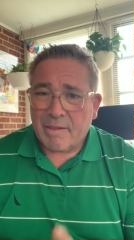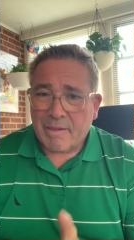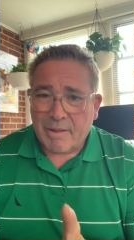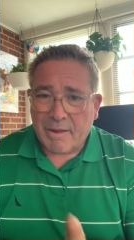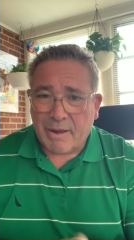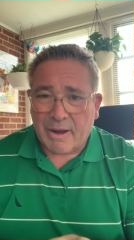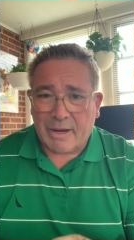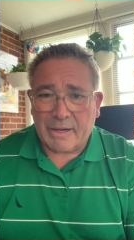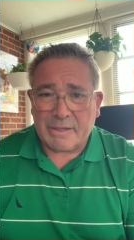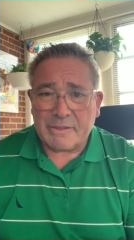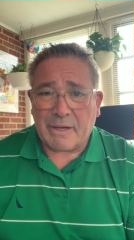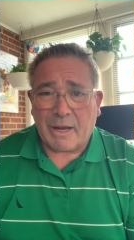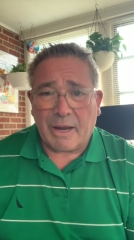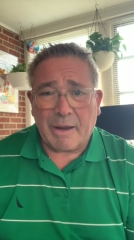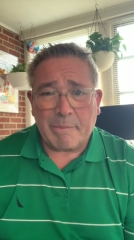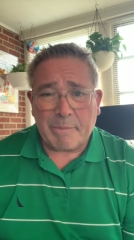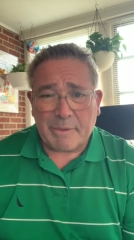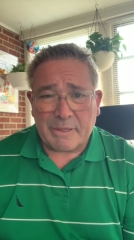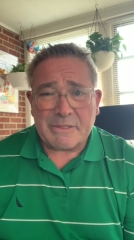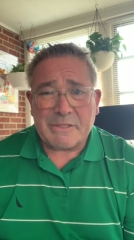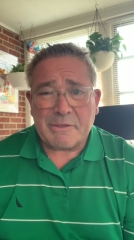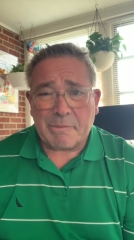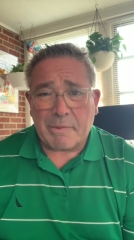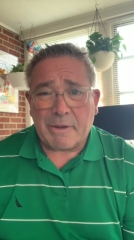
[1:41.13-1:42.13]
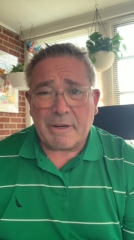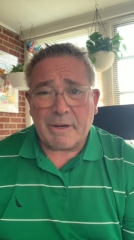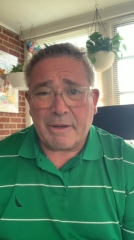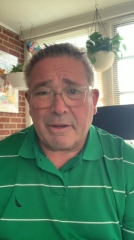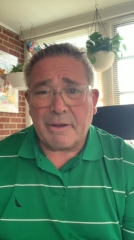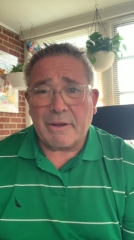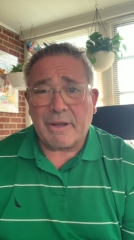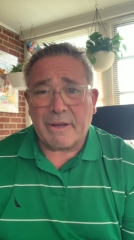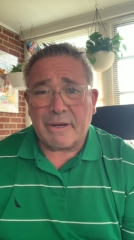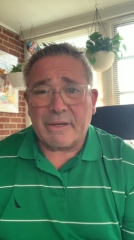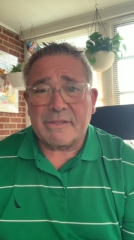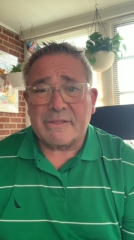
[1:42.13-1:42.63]
I, I bet you money you
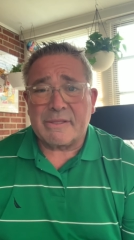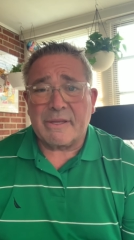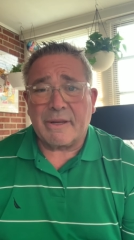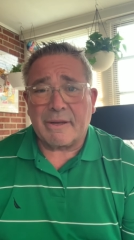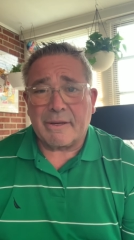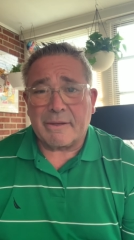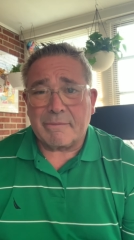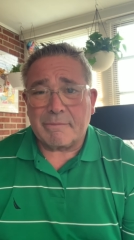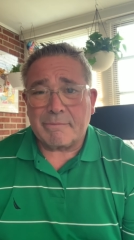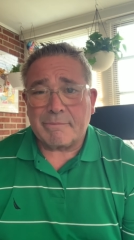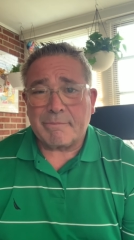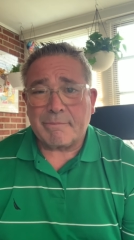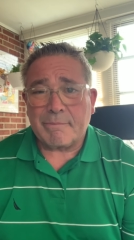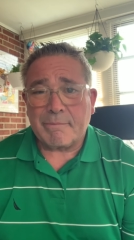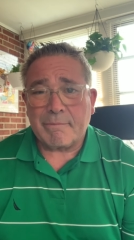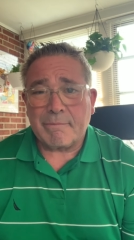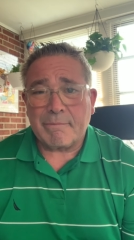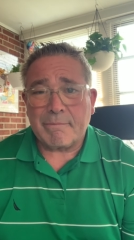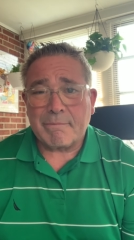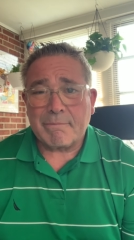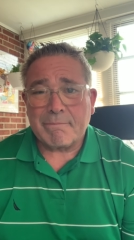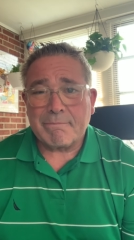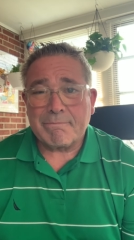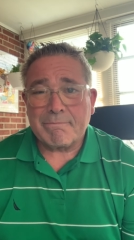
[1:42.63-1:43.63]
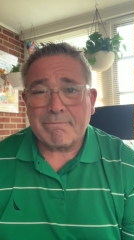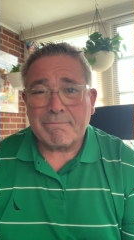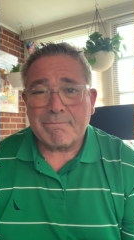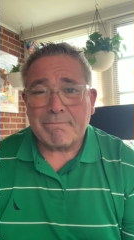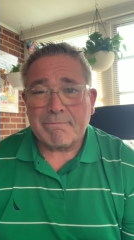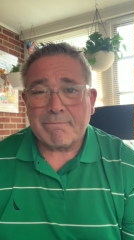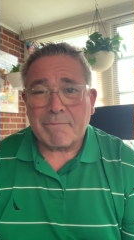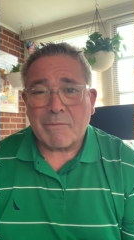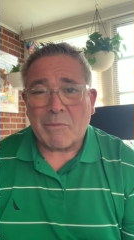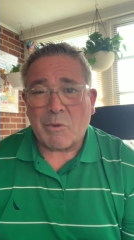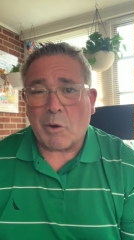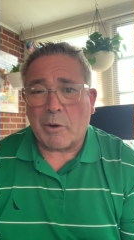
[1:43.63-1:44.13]
get a second.
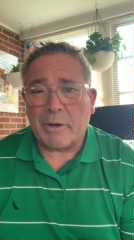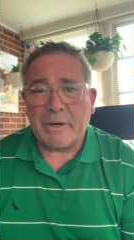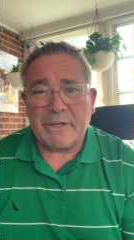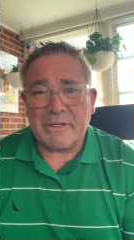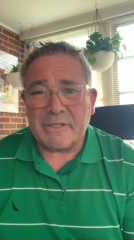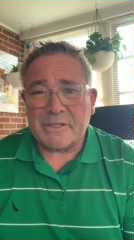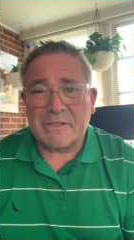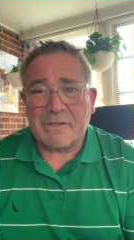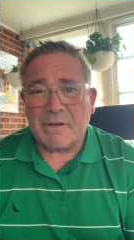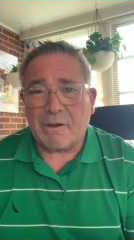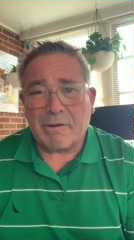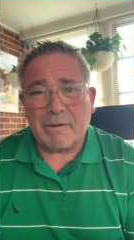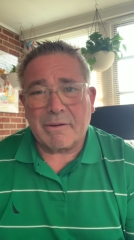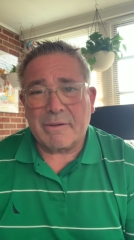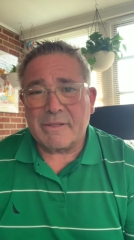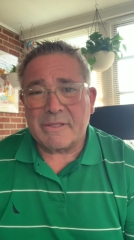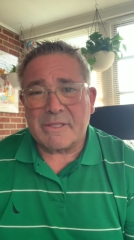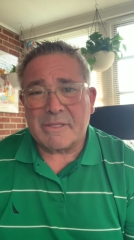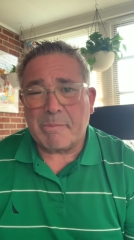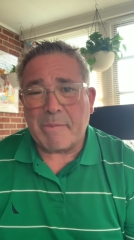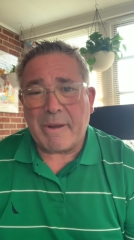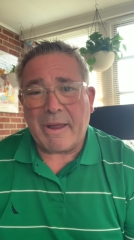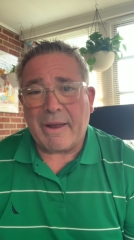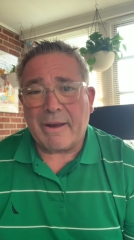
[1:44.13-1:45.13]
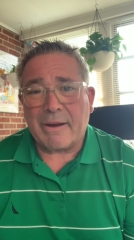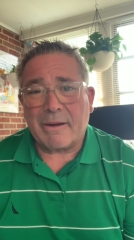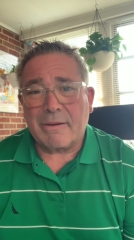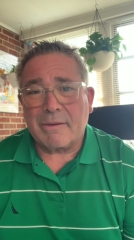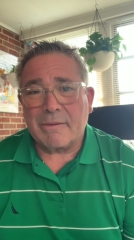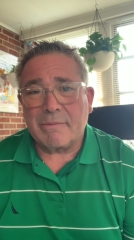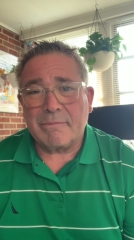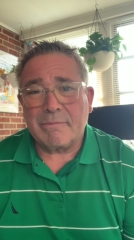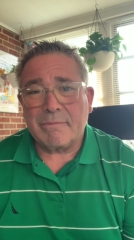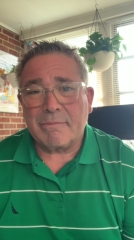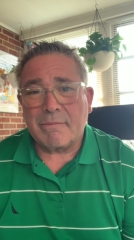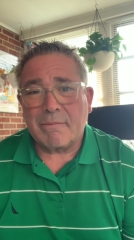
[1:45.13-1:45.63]
Or you're just talking smack.
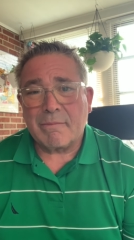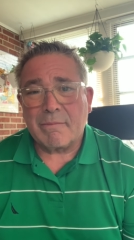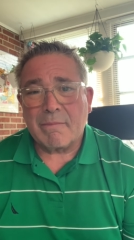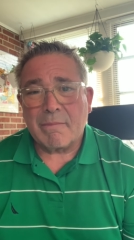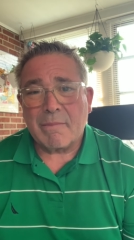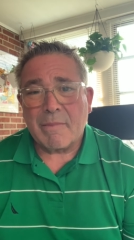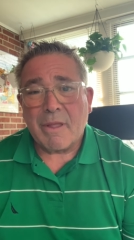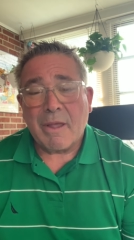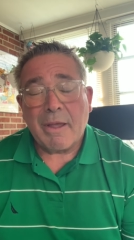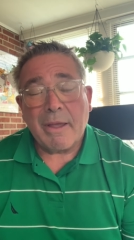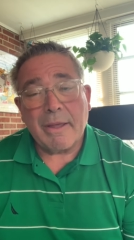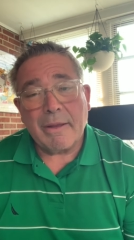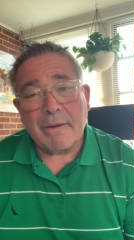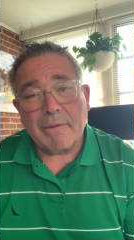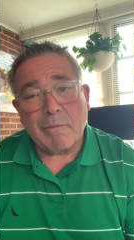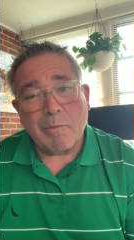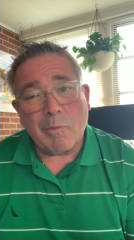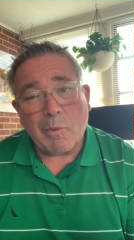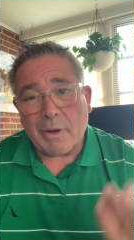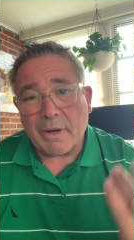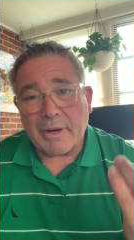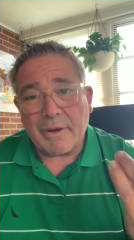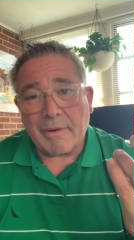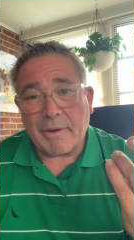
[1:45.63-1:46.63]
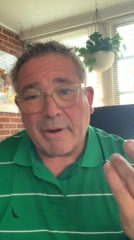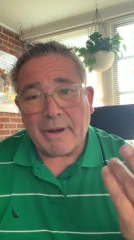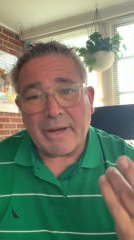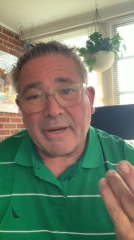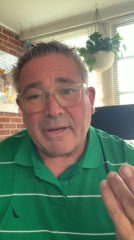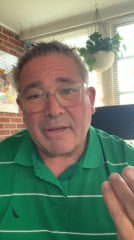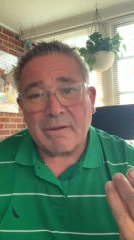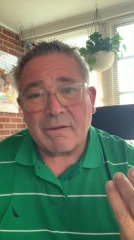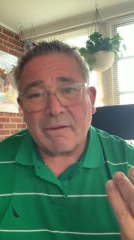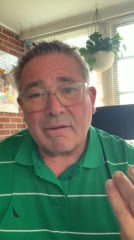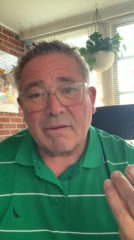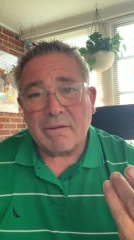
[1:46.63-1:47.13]
And while you're at
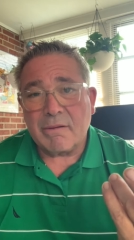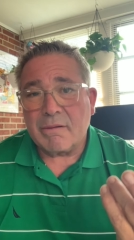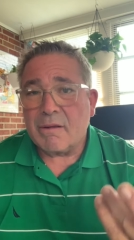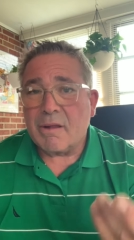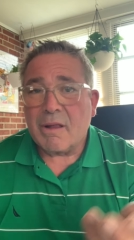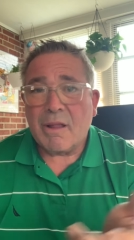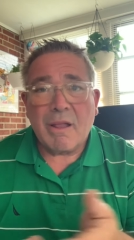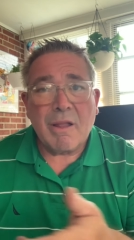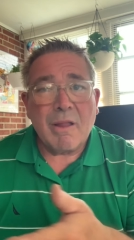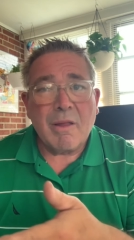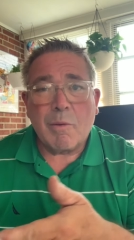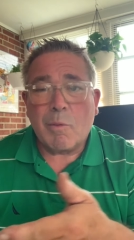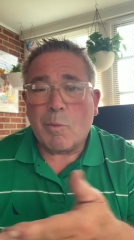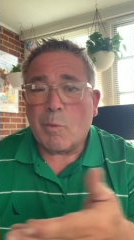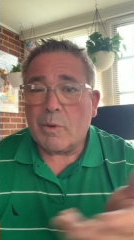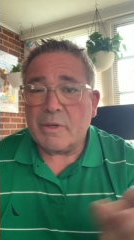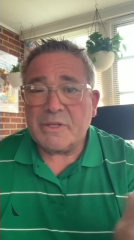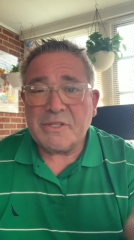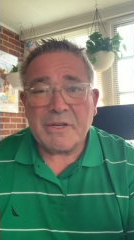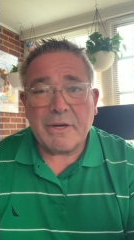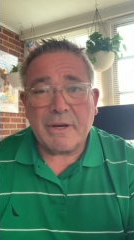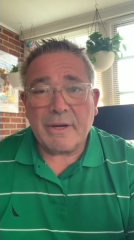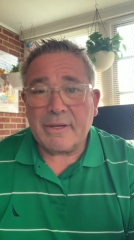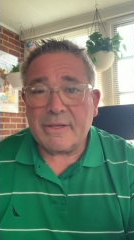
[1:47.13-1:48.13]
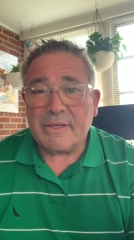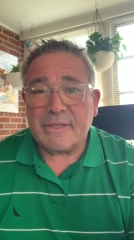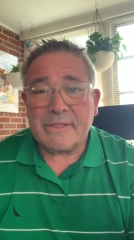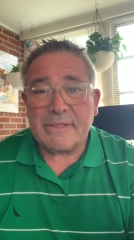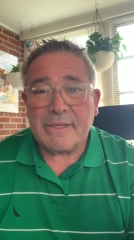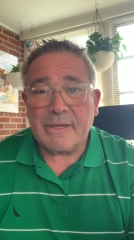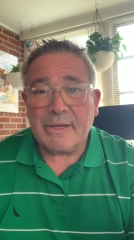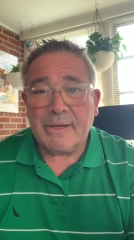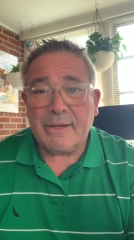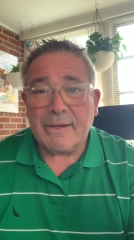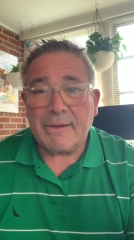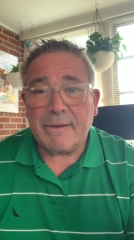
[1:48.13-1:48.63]
it, what you got to
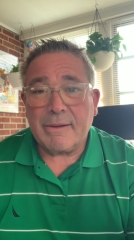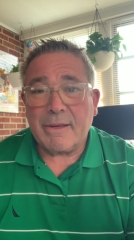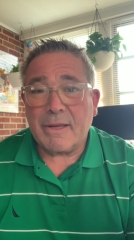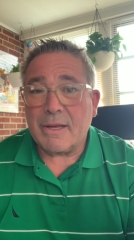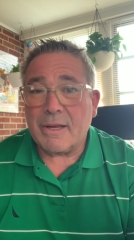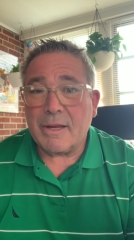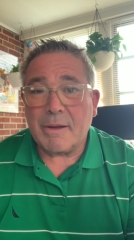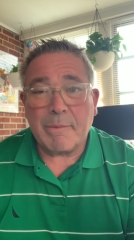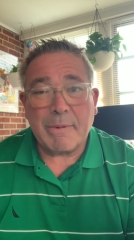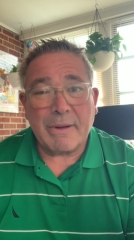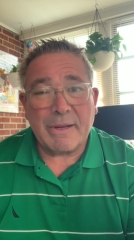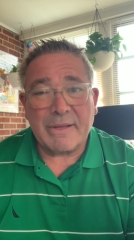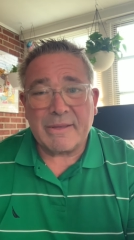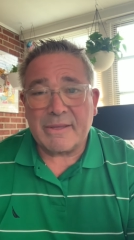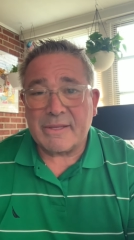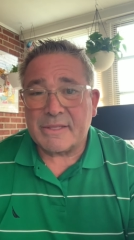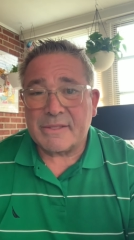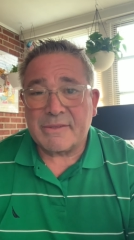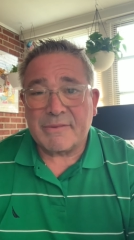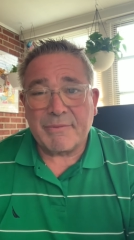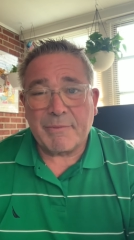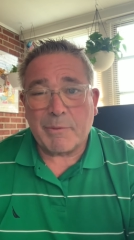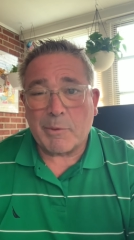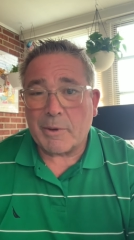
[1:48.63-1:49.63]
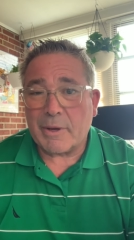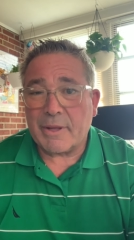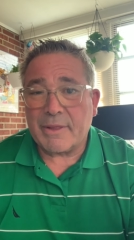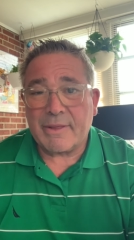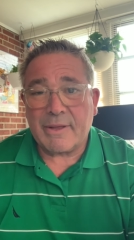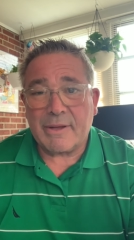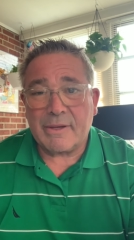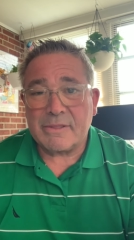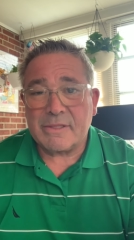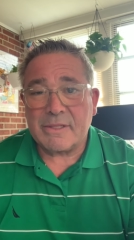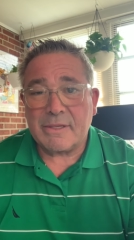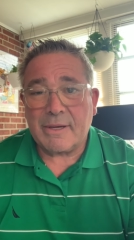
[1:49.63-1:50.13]
say about this
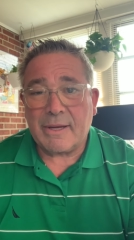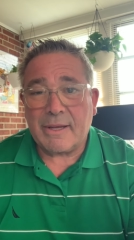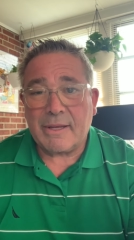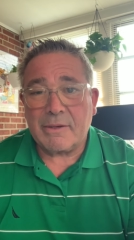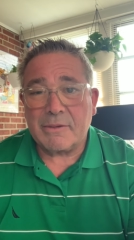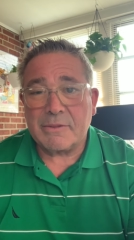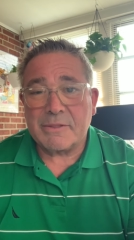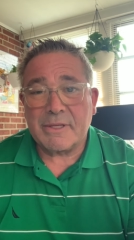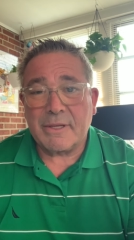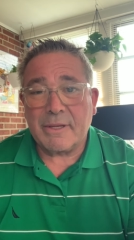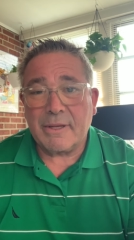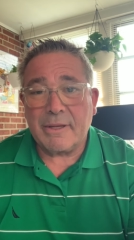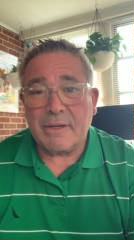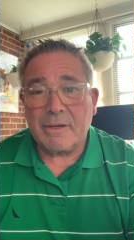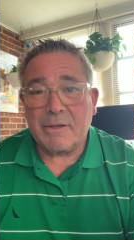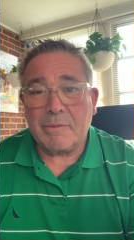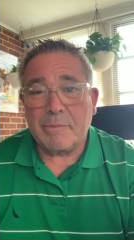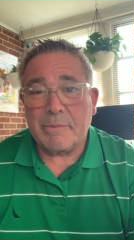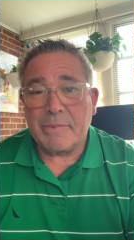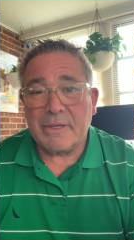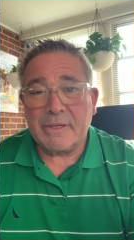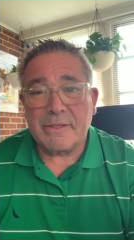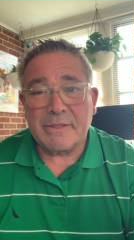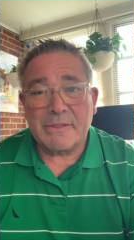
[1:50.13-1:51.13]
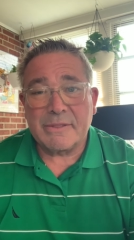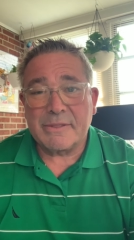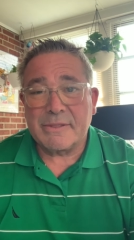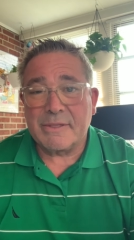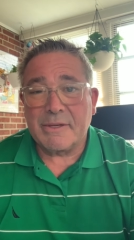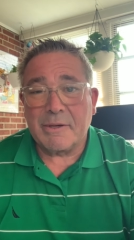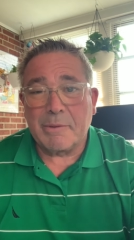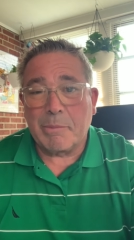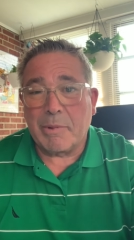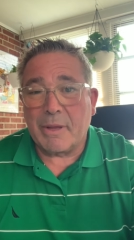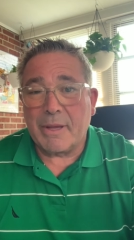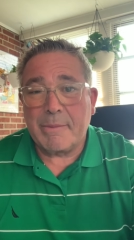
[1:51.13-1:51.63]
$40,000 in legal bills you're
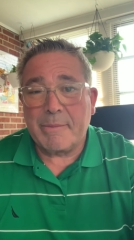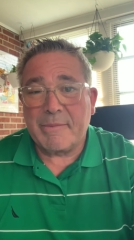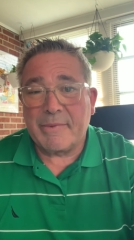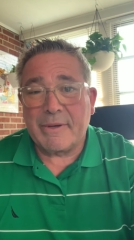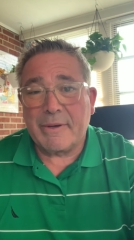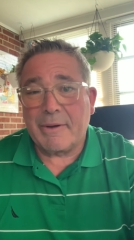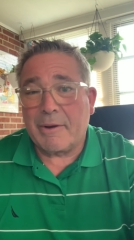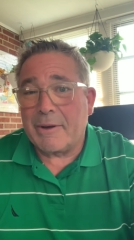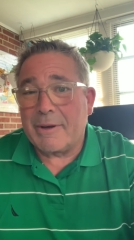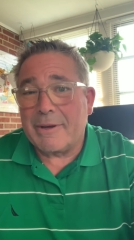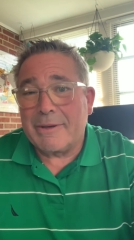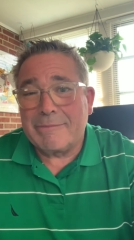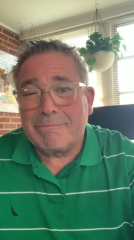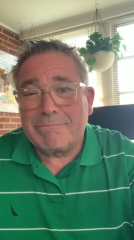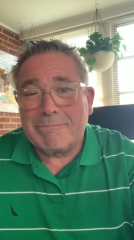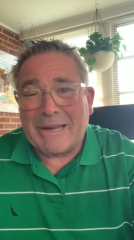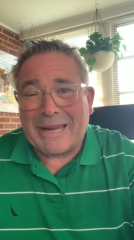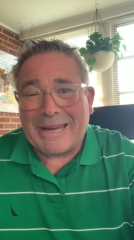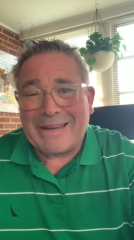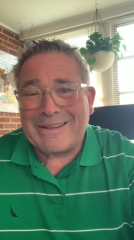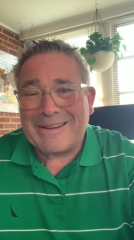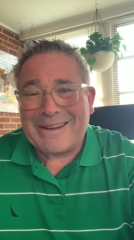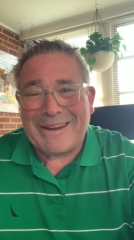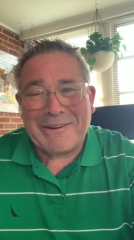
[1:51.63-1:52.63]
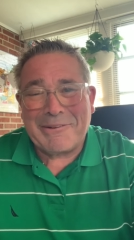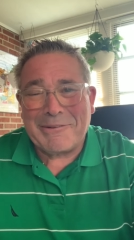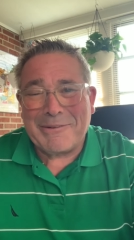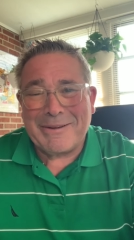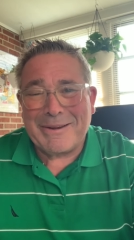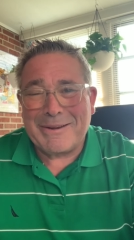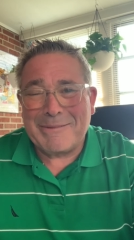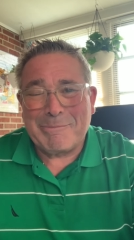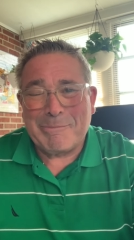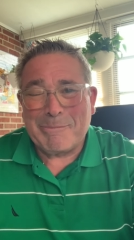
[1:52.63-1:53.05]
blaming on Dan Carey?